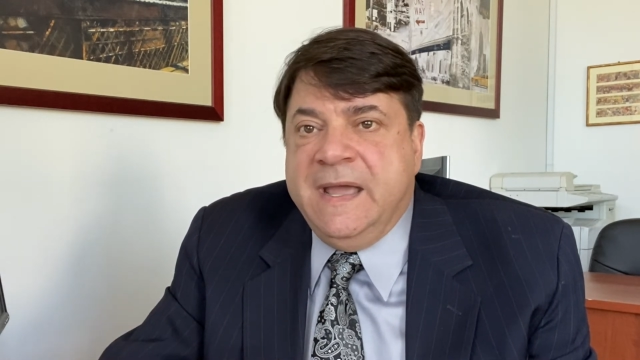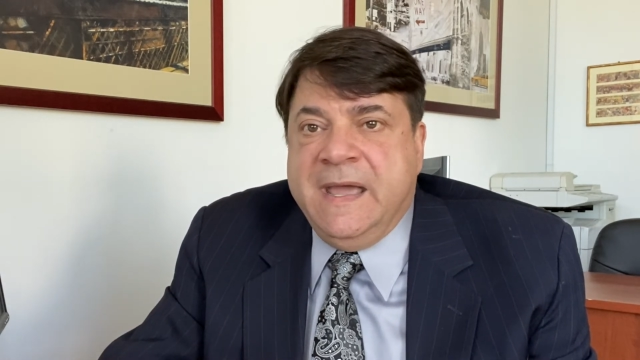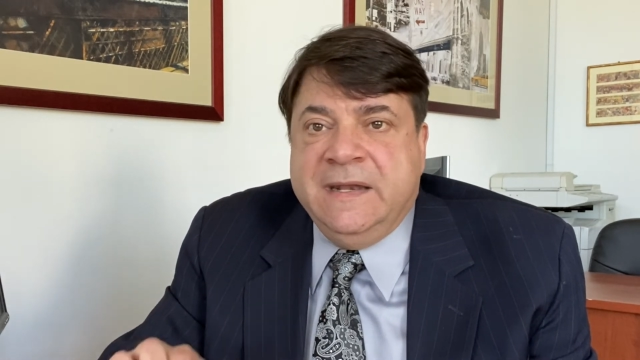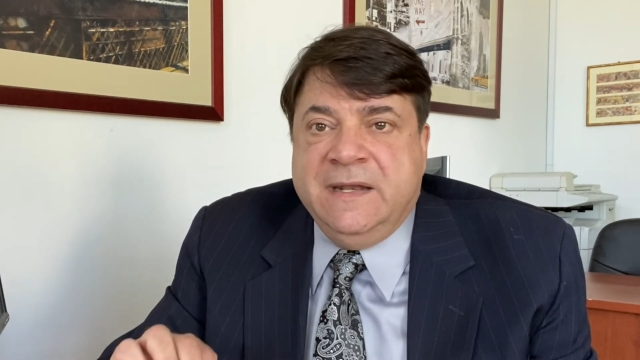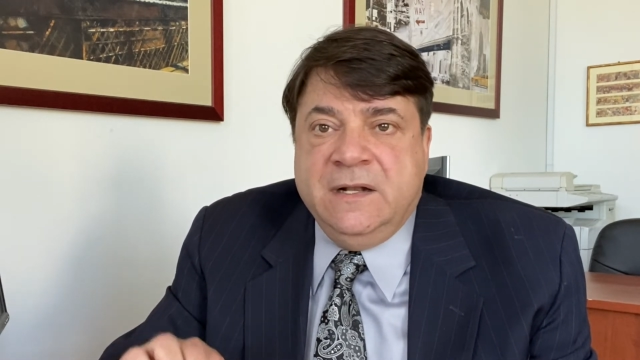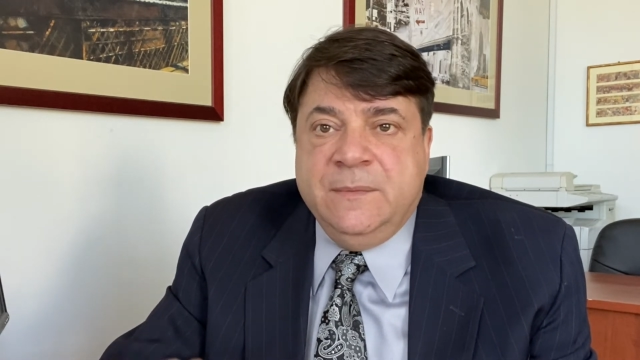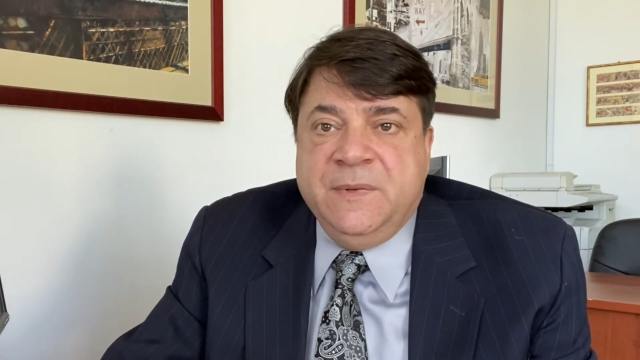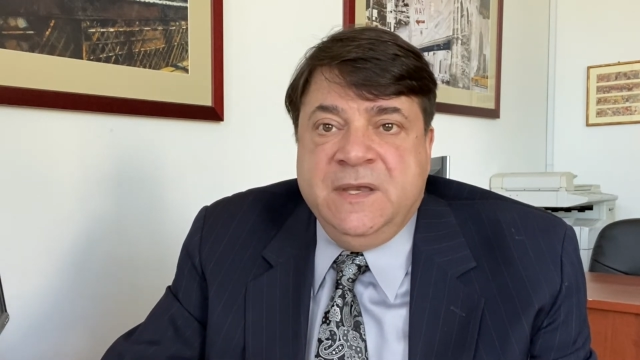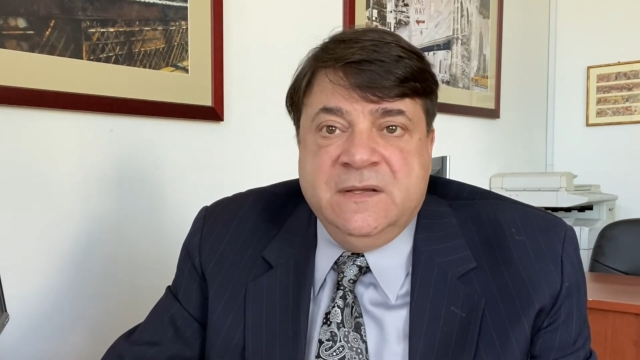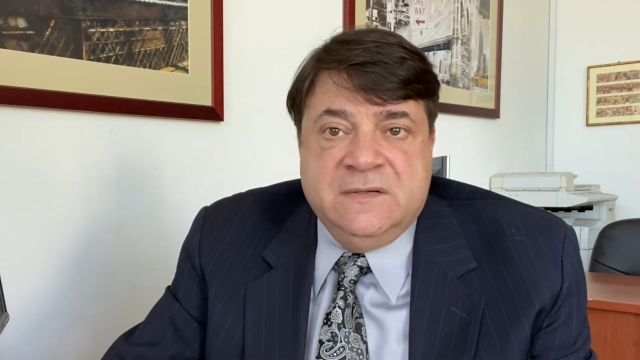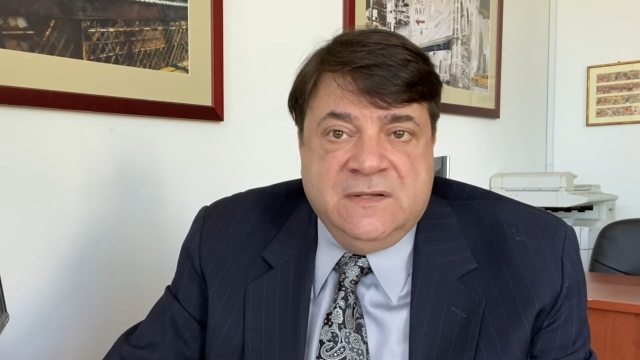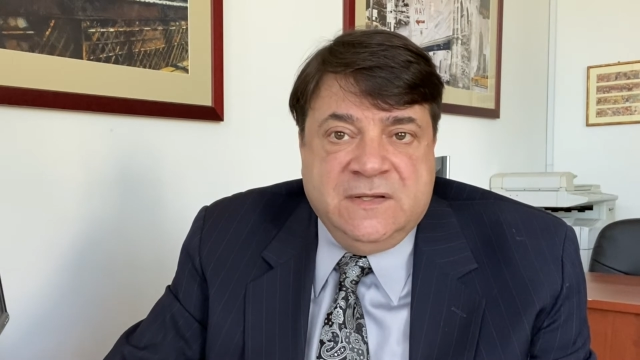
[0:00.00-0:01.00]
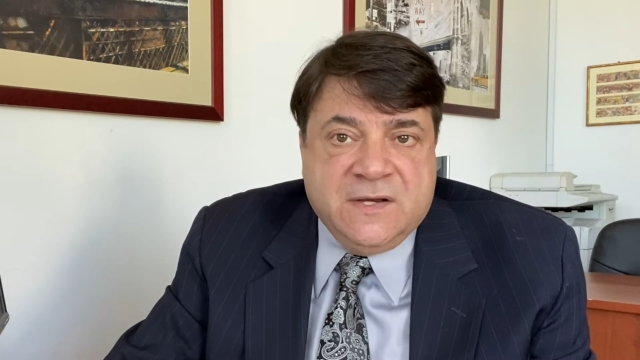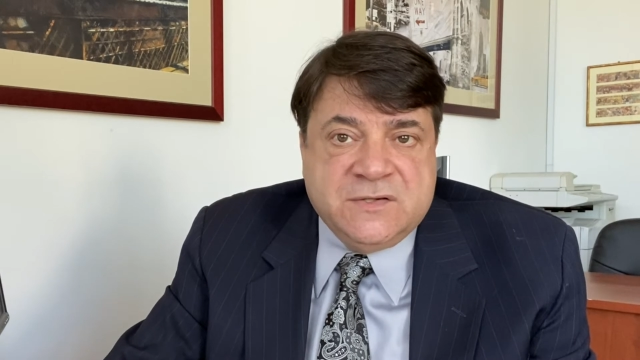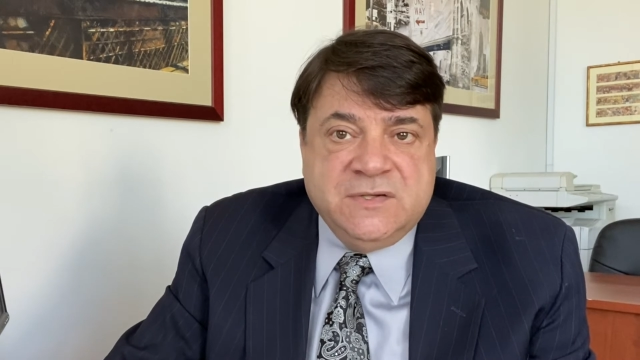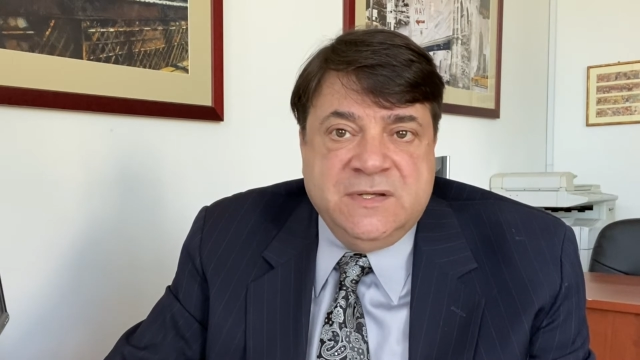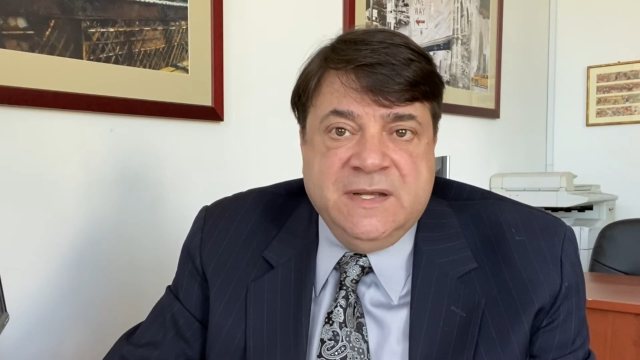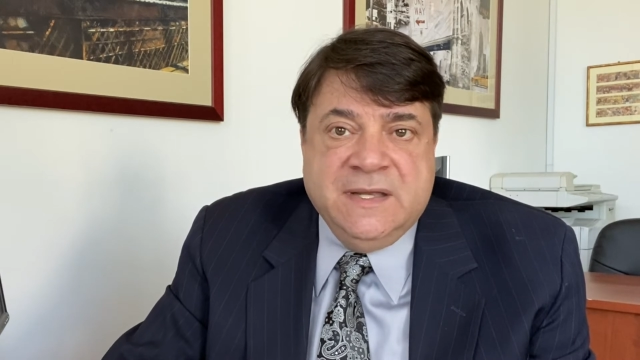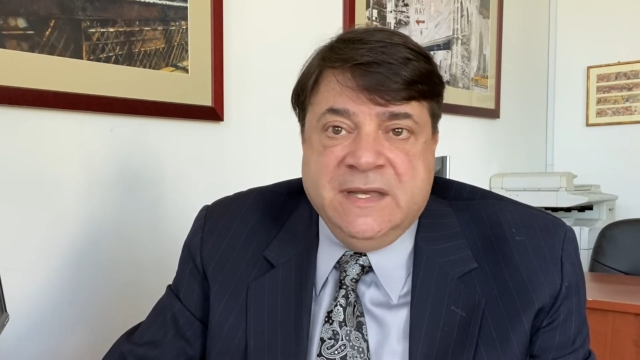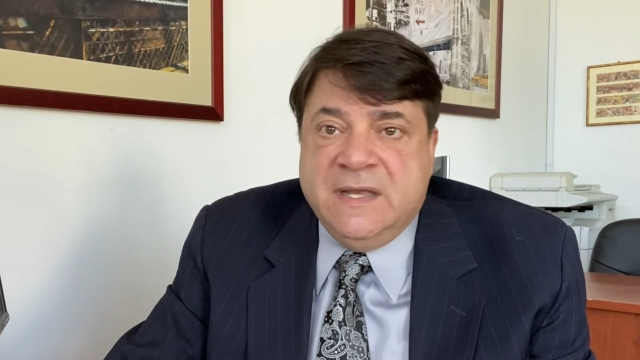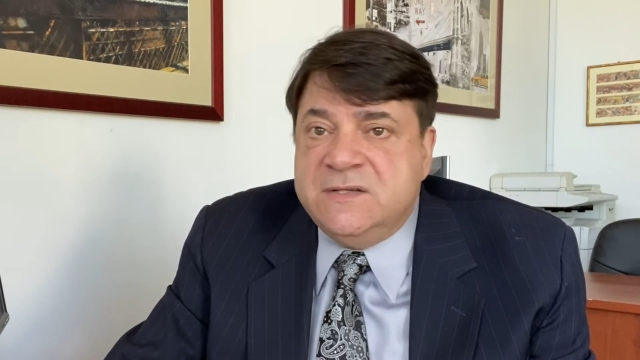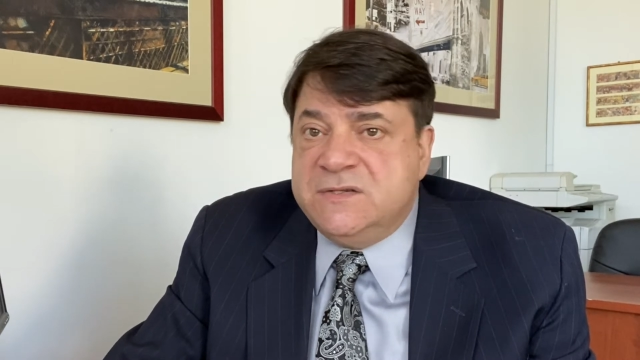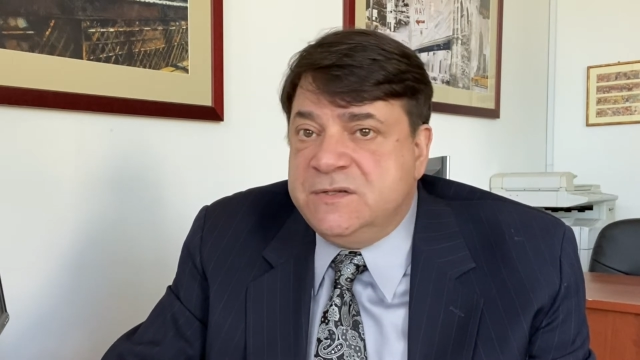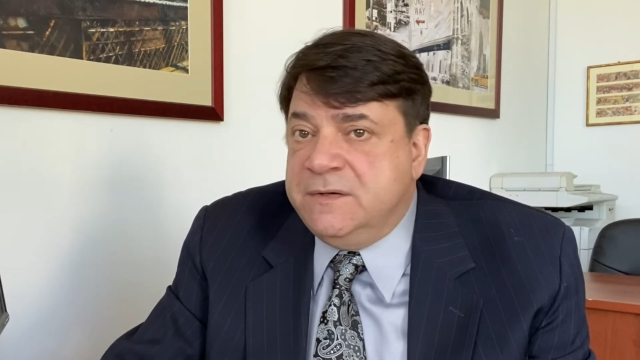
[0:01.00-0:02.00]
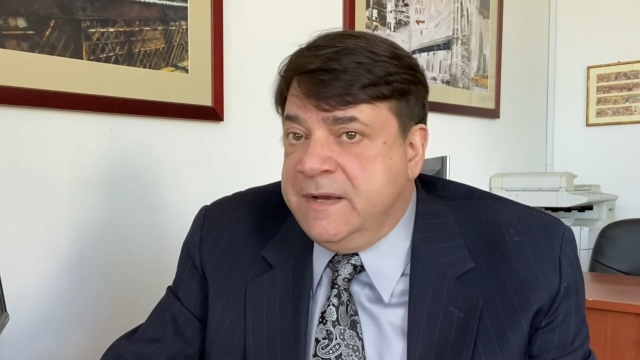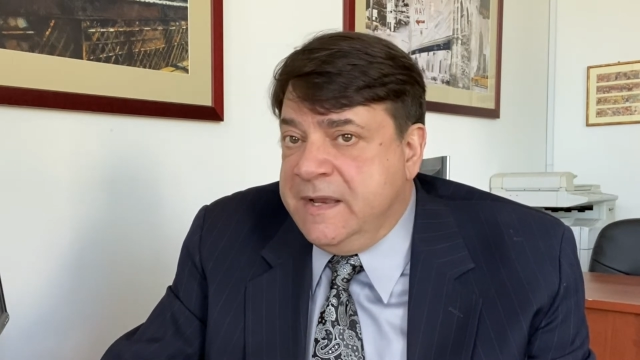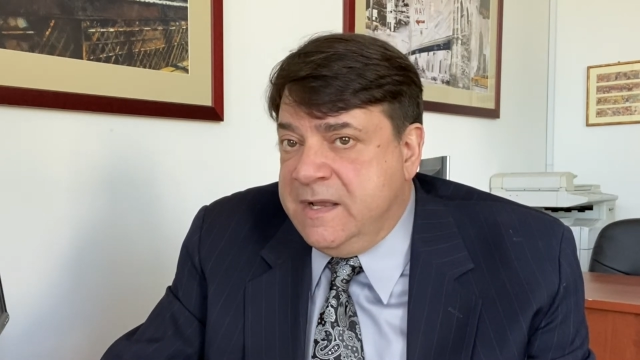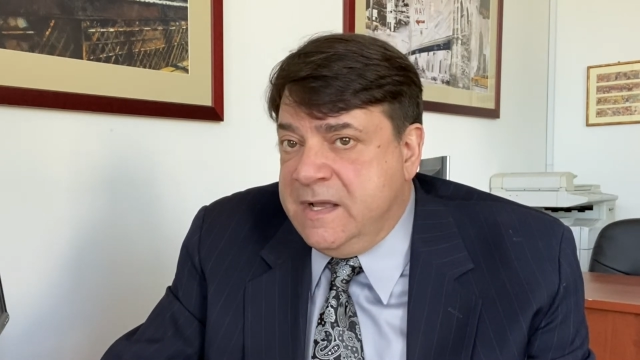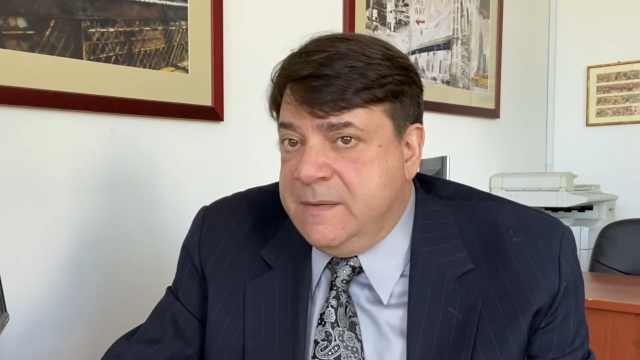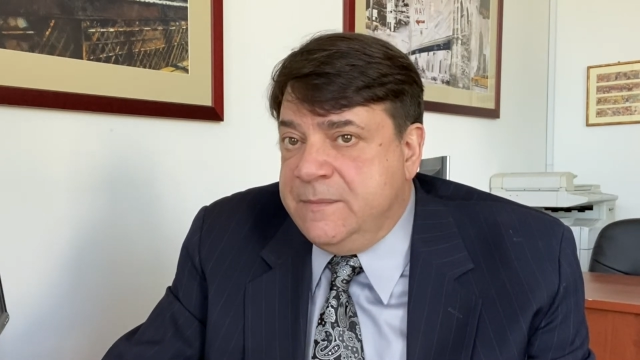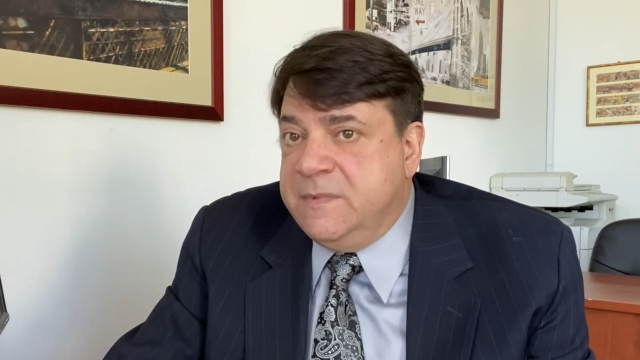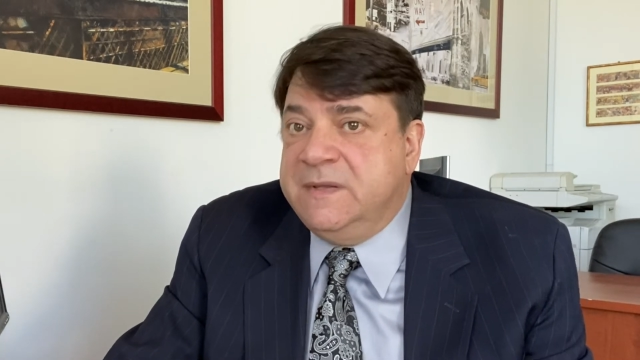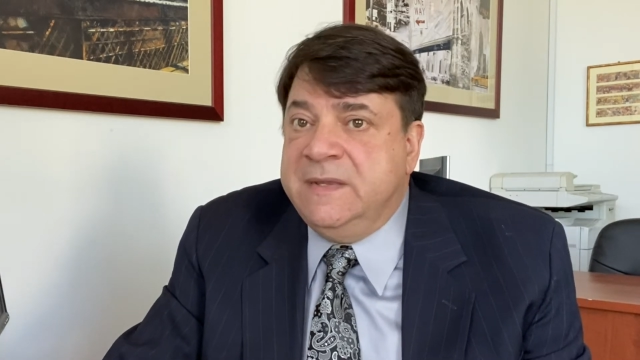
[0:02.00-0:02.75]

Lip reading: and it'll be a deduction against your income.